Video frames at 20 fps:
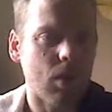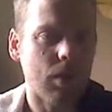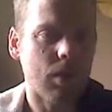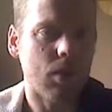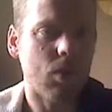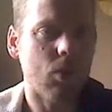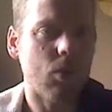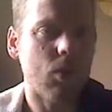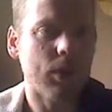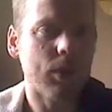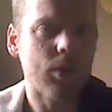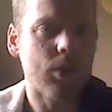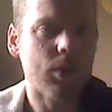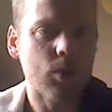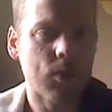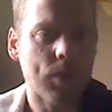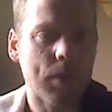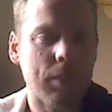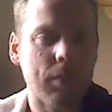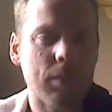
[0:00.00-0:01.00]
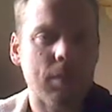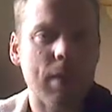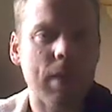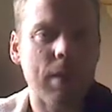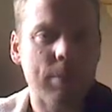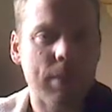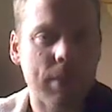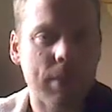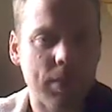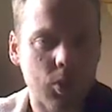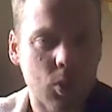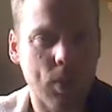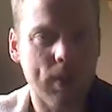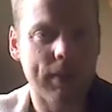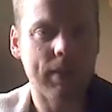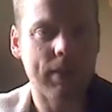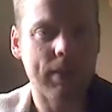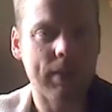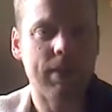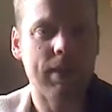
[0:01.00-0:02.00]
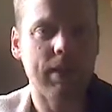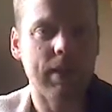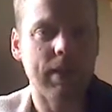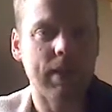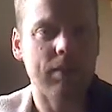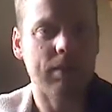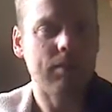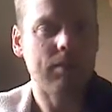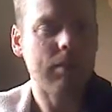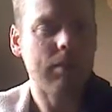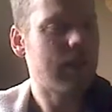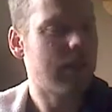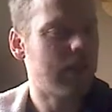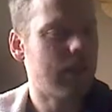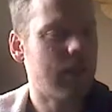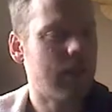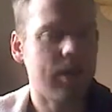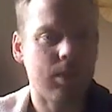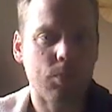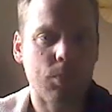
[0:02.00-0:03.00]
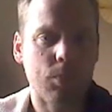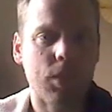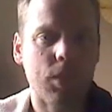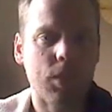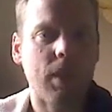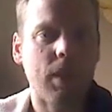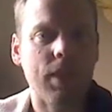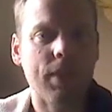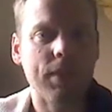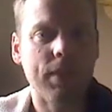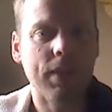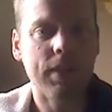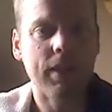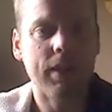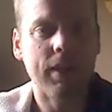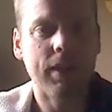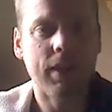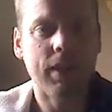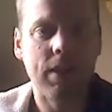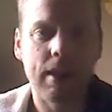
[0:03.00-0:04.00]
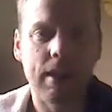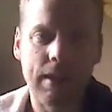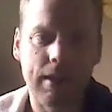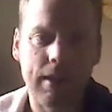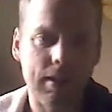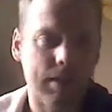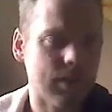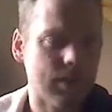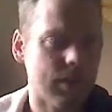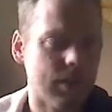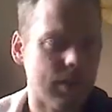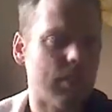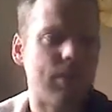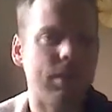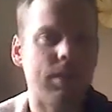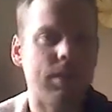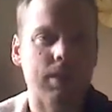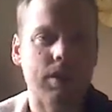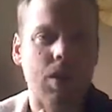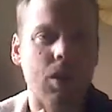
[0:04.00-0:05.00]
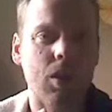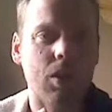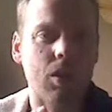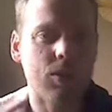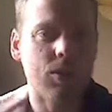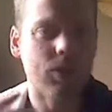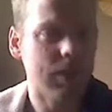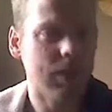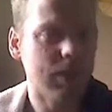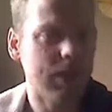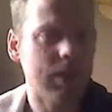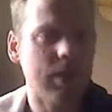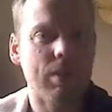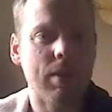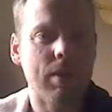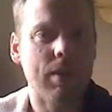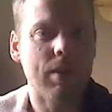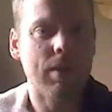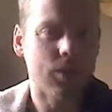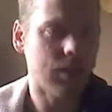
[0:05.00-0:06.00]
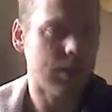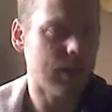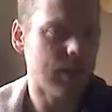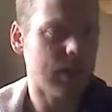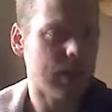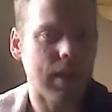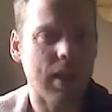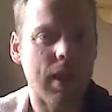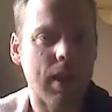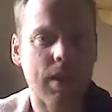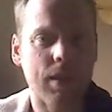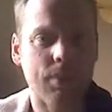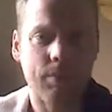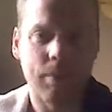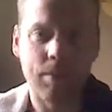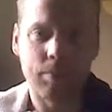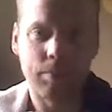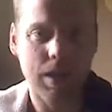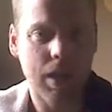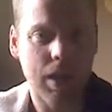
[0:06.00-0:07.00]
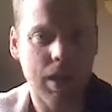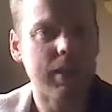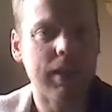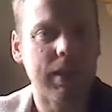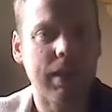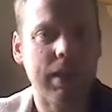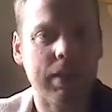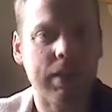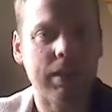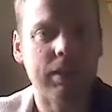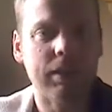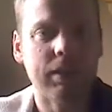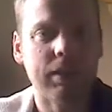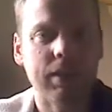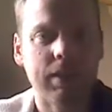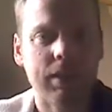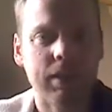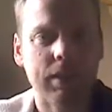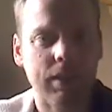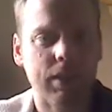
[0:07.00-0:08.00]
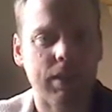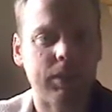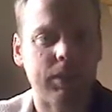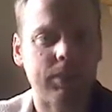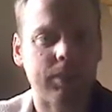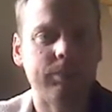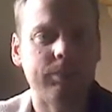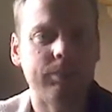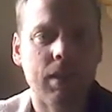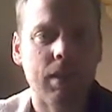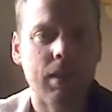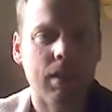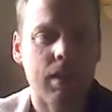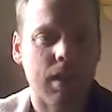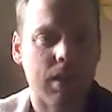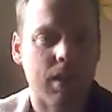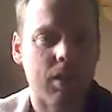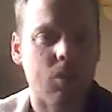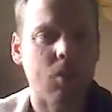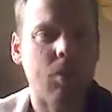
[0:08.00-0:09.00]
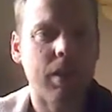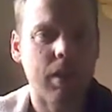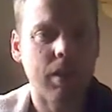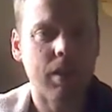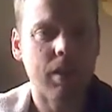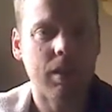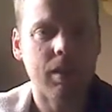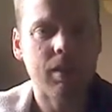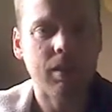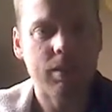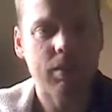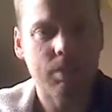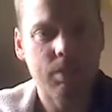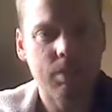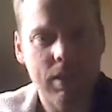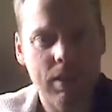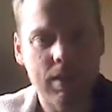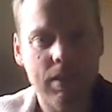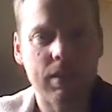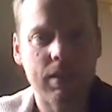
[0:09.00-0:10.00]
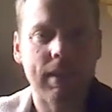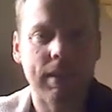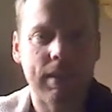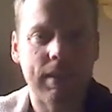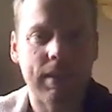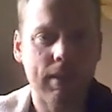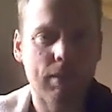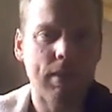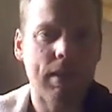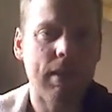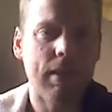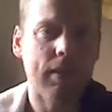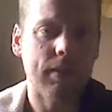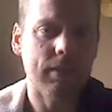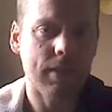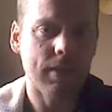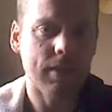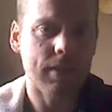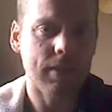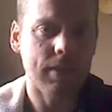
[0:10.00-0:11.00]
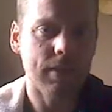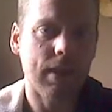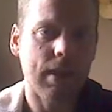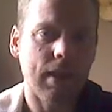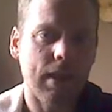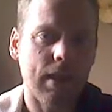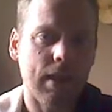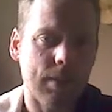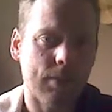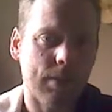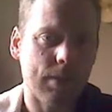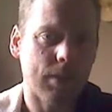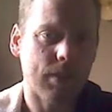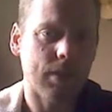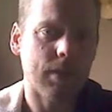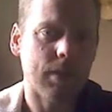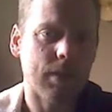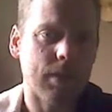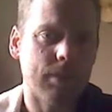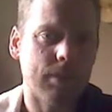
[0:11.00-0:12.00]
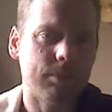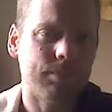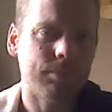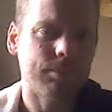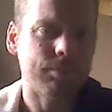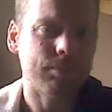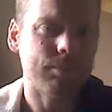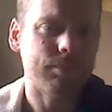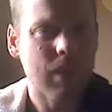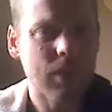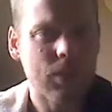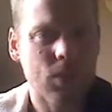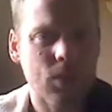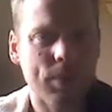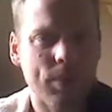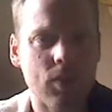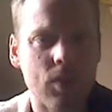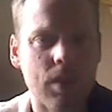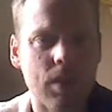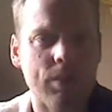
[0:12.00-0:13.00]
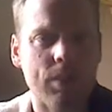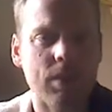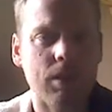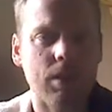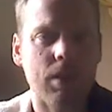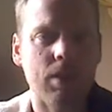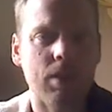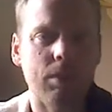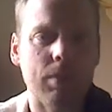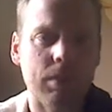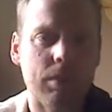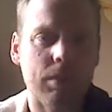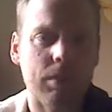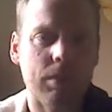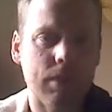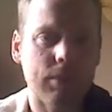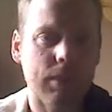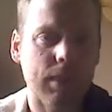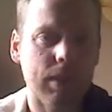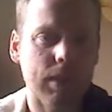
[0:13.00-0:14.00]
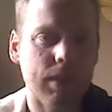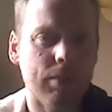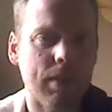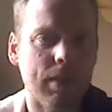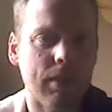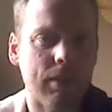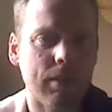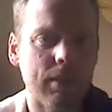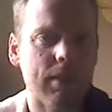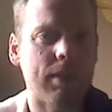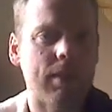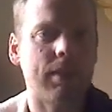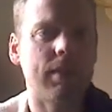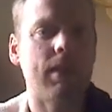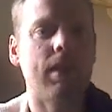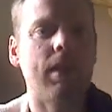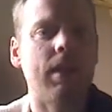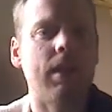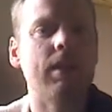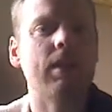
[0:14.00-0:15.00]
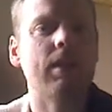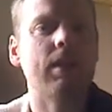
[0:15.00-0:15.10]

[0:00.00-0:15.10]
or your newspaper might be the quickest to get it. You put it on there, and someone calls you, emails you, says, "Hey, I'm coming to get it." Where places like eBay, Listia, Amazon, not so much Amazon, but definitely eBay and Listia,